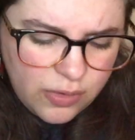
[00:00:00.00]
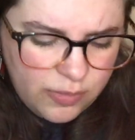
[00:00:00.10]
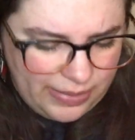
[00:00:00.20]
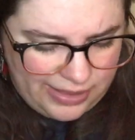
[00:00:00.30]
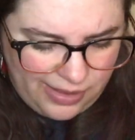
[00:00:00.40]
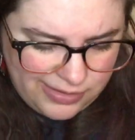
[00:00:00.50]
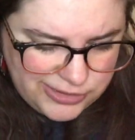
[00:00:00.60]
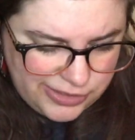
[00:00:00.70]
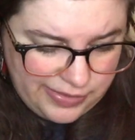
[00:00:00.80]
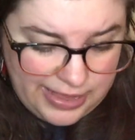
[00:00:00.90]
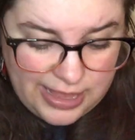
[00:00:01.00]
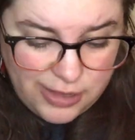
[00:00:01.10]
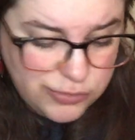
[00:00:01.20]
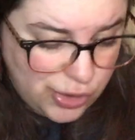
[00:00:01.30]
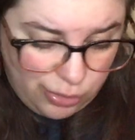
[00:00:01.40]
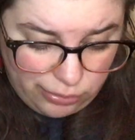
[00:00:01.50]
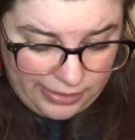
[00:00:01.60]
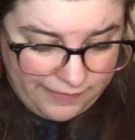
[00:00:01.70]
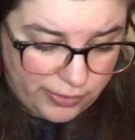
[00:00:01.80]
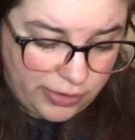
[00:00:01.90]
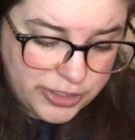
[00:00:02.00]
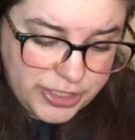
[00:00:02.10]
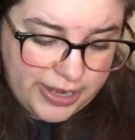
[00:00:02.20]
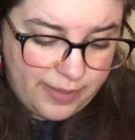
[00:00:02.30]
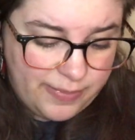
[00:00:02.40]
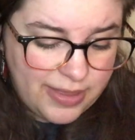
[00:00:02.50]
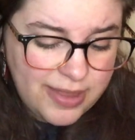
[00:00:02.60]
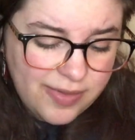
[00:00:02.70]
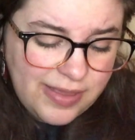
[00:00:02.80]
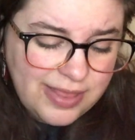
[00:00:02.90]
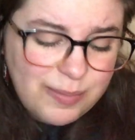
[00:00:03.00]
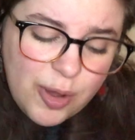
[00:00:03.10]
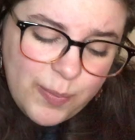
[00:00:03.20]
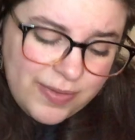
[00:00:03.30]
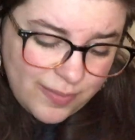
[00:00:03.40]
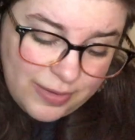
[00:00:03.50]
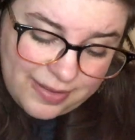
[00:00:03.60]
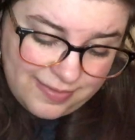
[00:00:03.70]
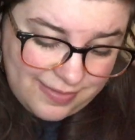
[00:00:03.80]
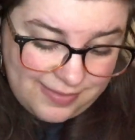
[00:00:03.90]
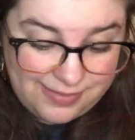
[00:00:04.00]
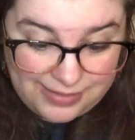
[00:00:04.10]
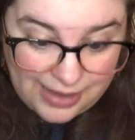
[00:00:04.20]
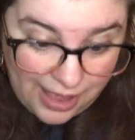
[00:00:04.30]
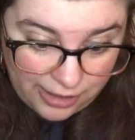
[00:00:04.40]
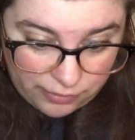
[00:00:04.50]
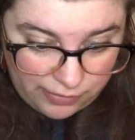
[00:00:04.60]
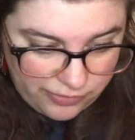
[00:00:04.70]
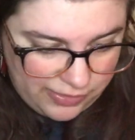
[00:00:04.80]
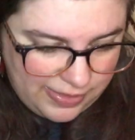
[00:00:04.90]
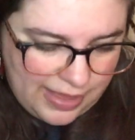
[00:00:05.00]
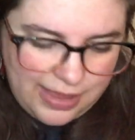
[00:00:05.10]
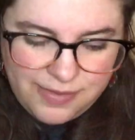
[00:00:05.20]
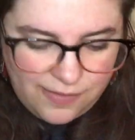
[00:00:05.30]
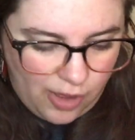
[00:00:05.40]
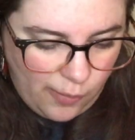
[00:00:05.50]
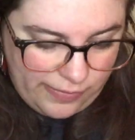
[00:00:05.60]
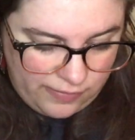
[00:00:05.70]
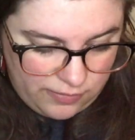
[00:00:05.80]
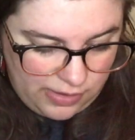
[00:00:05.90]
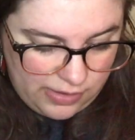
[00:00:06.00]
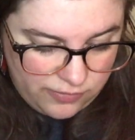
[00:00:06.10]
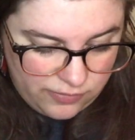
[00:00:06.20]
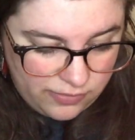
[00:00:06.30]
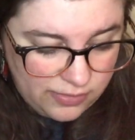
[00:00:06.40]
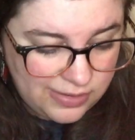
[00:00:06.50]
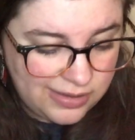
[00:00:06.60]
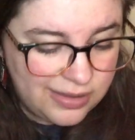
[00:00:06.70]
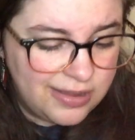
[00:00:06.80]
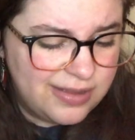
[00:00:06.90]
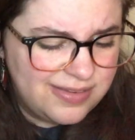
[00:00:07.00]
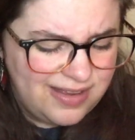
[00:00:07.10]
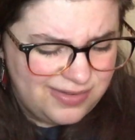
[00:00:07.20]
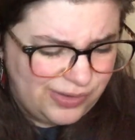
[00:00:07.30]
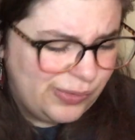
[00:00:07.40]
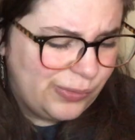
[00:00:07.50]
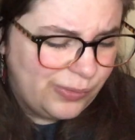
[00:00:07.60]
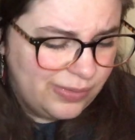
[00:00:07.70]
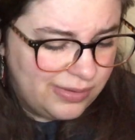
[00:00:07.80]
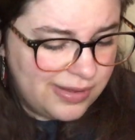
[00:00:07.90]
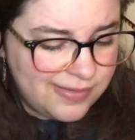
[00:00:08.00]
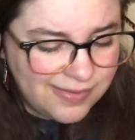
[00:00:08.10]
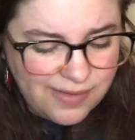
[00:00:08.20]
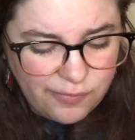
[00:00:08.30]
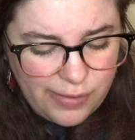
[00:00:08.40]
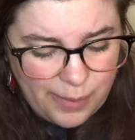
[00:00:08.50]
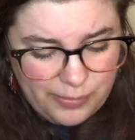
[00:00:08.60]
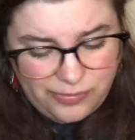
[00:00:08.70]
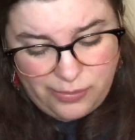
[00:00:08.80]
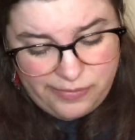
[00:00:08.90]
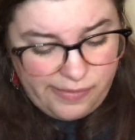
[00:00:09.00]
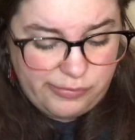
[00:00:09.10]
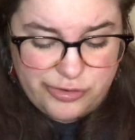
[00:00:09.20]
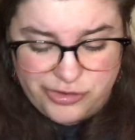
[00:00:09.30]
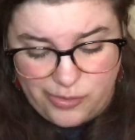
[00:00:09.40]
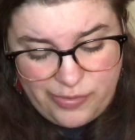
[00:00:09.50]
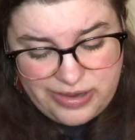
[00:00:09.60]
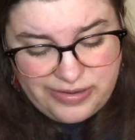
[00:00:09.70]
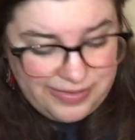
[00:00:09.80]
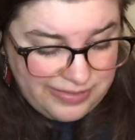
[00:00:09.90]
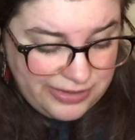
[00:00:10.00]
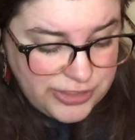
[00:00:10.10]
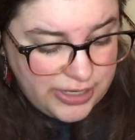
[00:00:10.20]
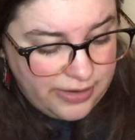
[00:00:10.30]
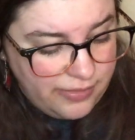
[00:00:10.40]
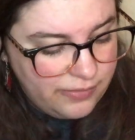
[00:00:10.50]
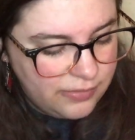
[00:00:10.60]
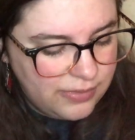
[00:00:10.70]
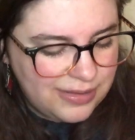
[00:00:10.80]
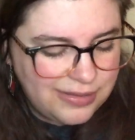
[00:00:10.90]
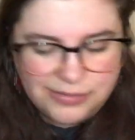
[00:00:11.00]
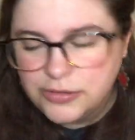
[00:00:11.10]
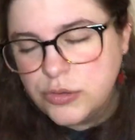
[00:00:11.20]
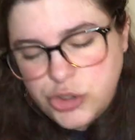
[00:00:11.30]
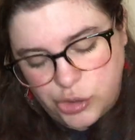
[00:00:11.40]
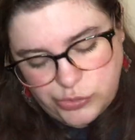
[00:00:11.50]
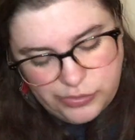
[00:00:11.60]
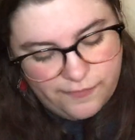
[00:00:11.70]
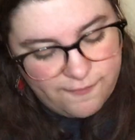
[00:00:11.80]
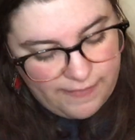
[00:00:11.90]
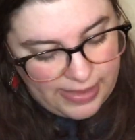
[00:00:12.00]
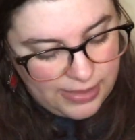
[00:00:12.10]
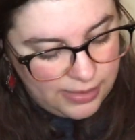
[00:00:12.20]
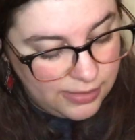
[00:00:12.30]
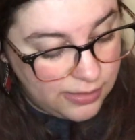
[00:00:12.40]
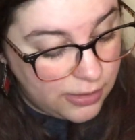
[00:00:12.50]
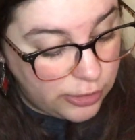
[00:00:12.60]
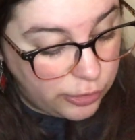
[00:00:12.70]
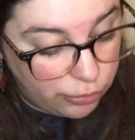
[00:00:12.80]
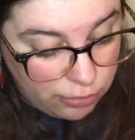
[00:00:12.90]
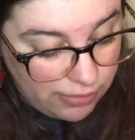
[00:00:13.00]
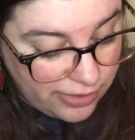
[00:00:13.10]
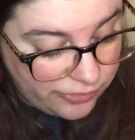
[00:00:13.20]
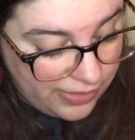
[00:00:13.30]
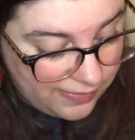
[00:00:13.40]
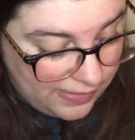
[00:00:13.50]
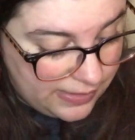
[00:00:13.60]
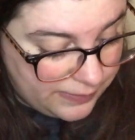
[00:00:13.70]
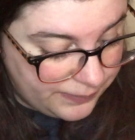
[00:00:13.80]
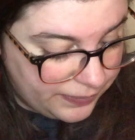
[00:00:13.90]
Oh my god, Jilly, you totally have a crush on him. Like the moment someone insists it's not a crush like that, it's always a crush. Says who? Says every episode of every show on the Disney Channel. Those shows are fake. Your crush isn't.